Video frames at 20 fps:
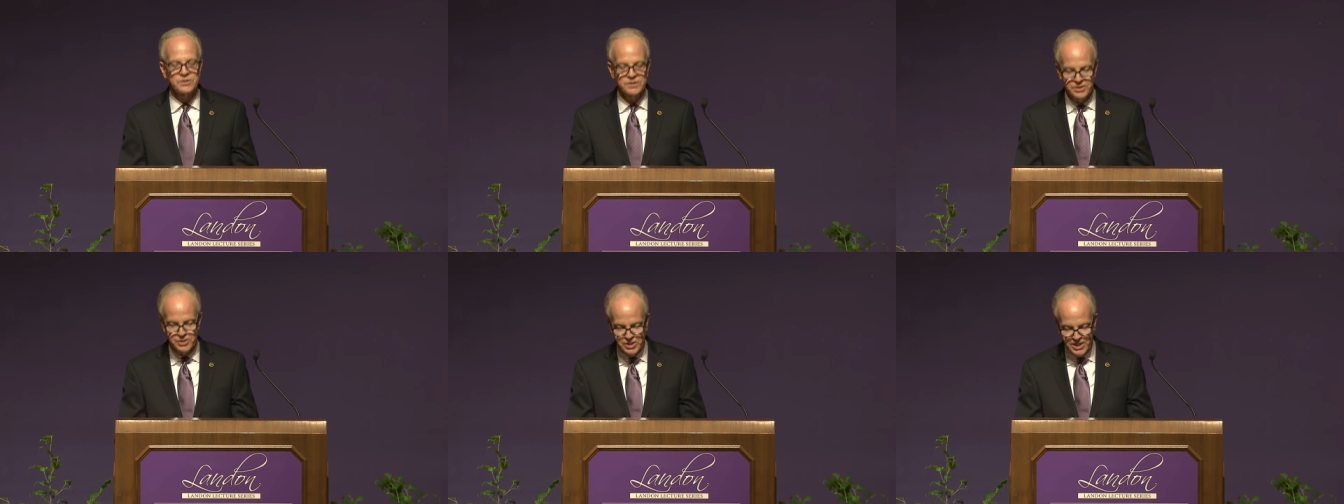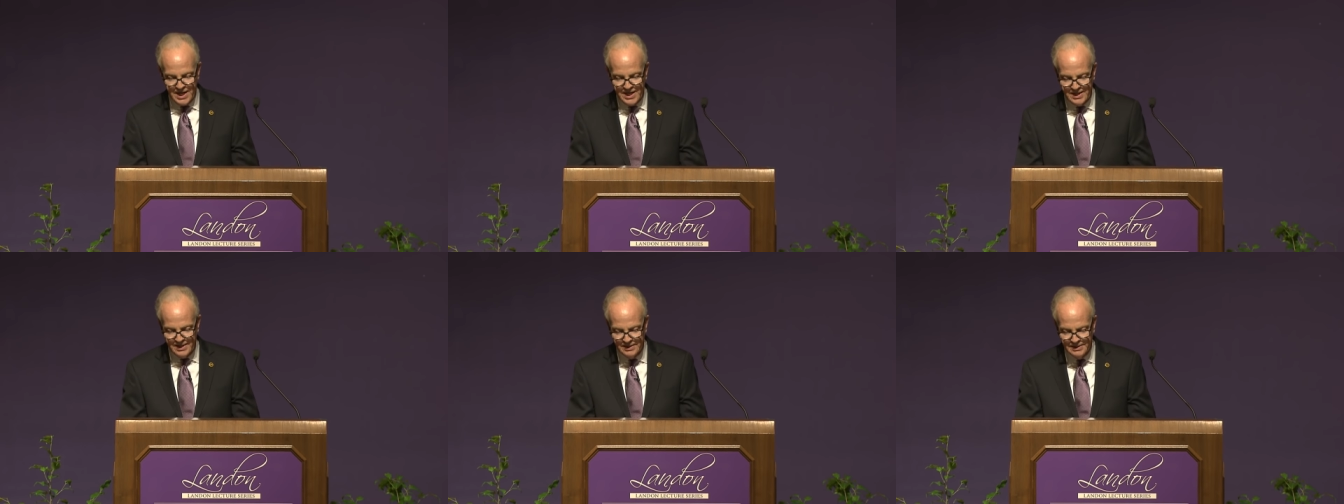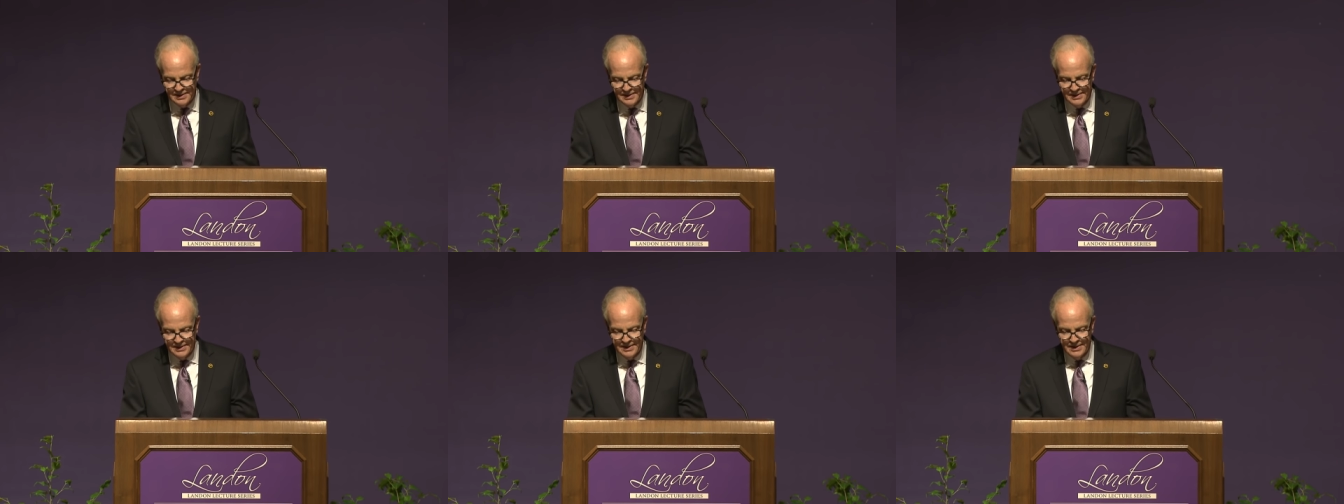to China,
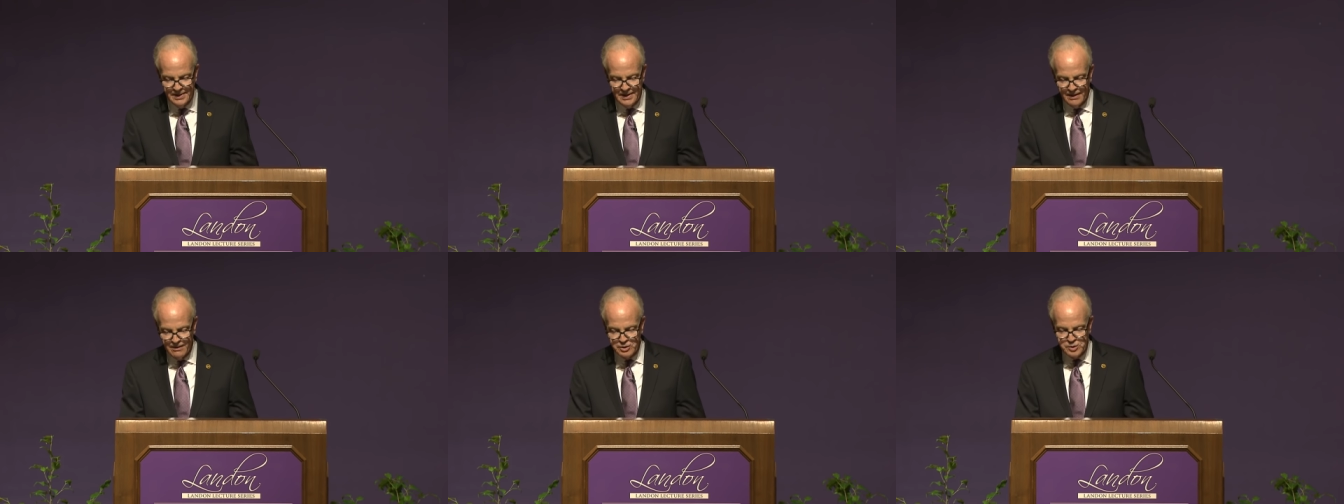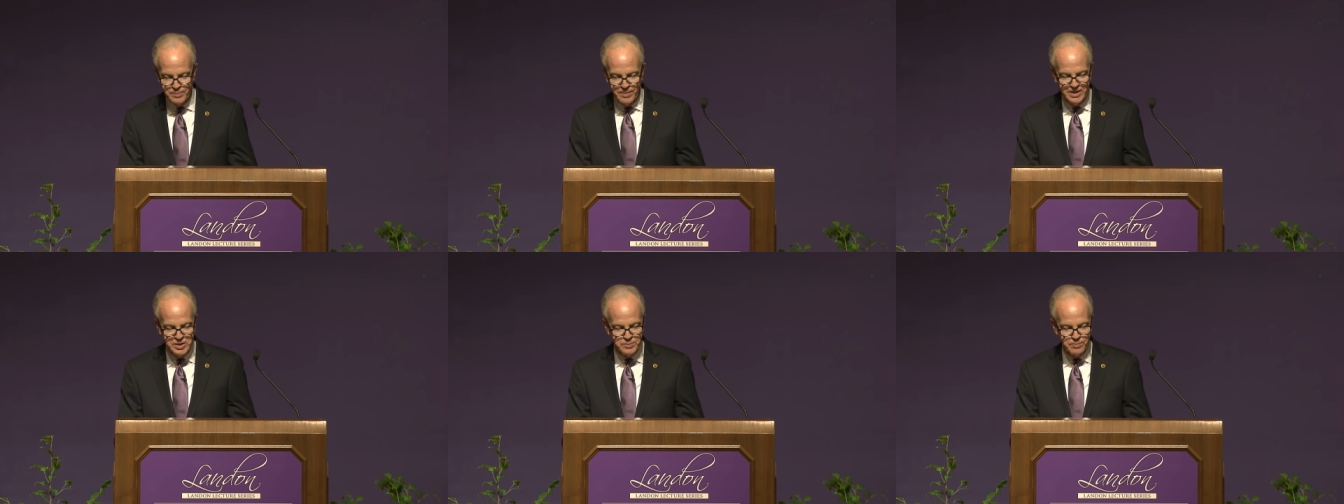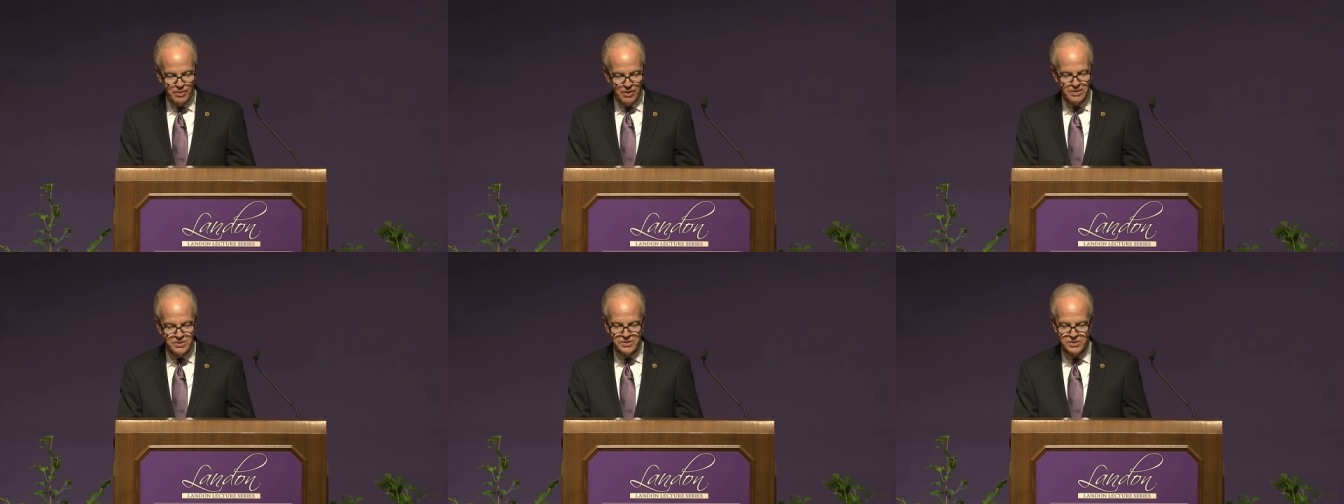aerospace
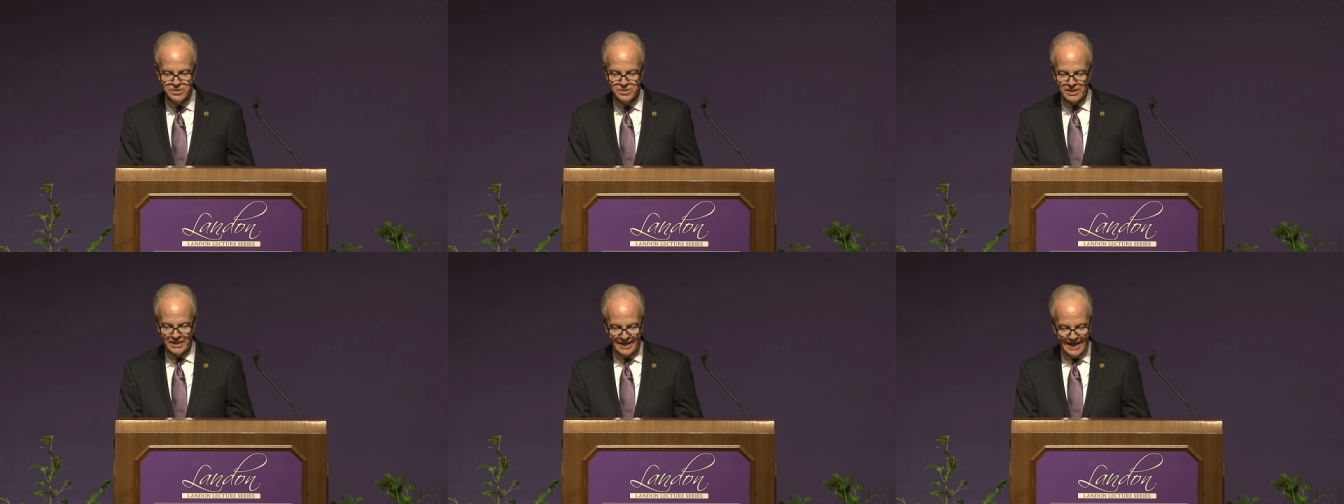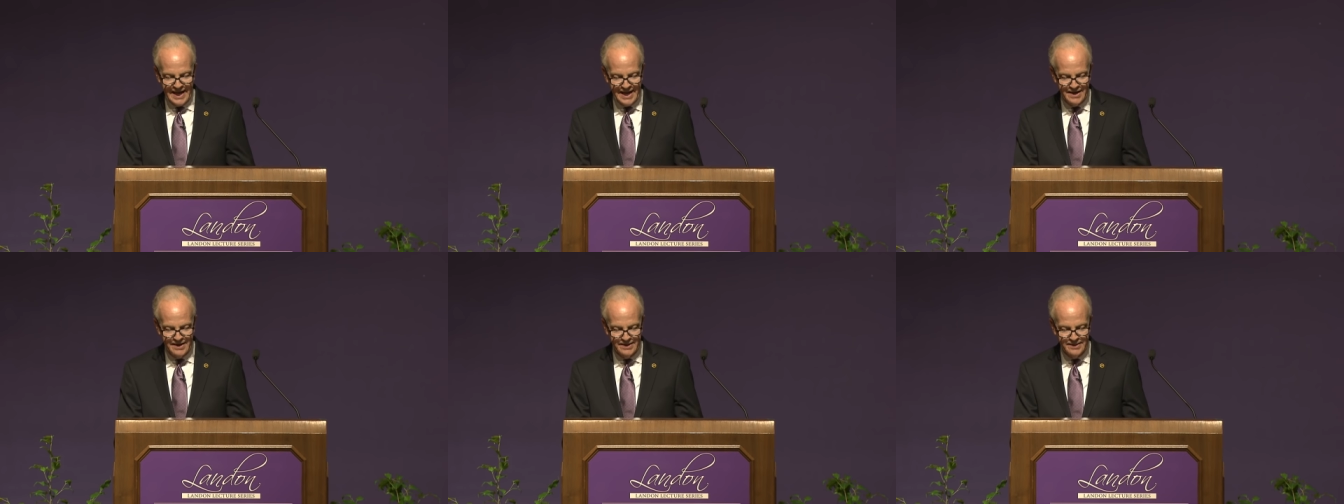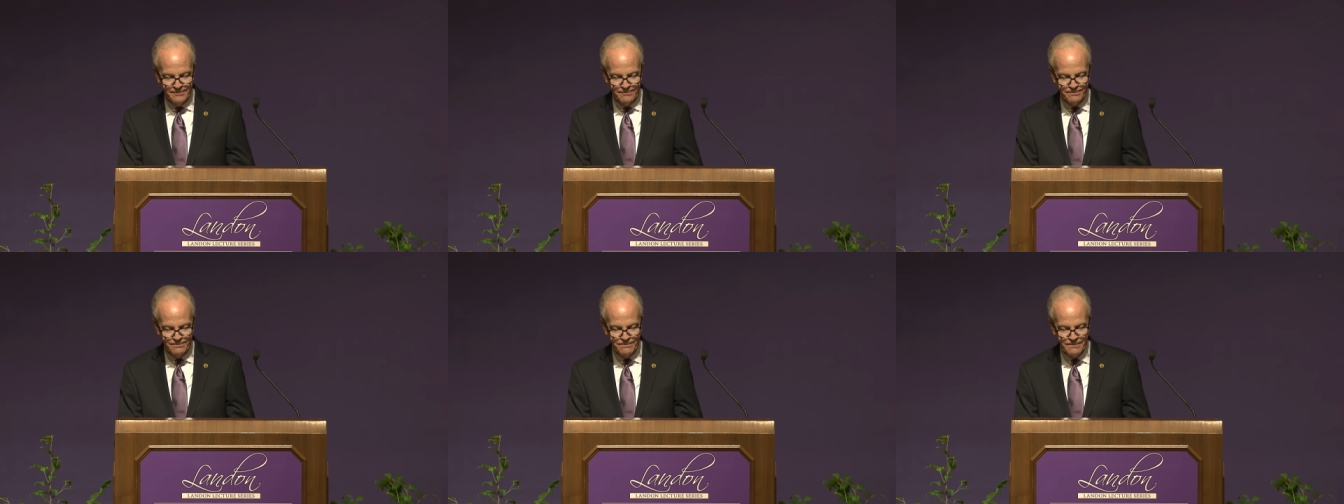parts to Canada,